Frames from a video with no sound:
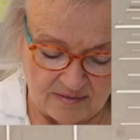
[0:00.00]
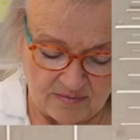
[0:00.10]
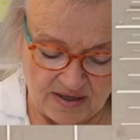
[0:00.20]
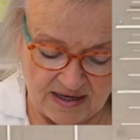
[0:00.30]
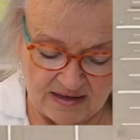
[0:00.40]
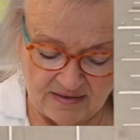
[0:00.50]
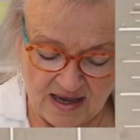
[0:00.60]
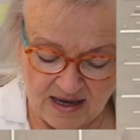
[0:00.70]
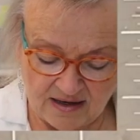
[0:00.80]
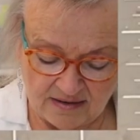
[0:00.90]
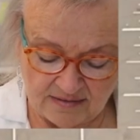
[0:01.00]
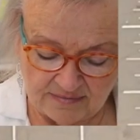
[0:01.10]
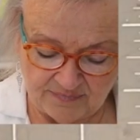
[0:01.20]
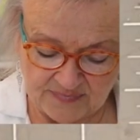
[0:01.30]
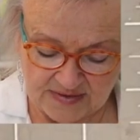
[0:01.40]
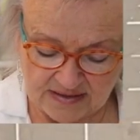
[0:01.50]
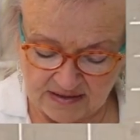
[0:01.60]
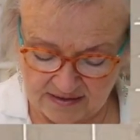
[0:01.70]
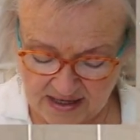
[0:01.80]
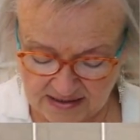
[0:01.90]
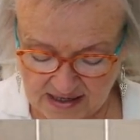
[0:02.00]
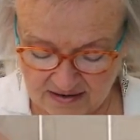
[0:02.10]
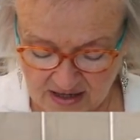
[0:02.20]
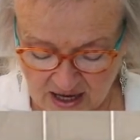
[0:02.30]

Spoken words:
behind that, sew that down.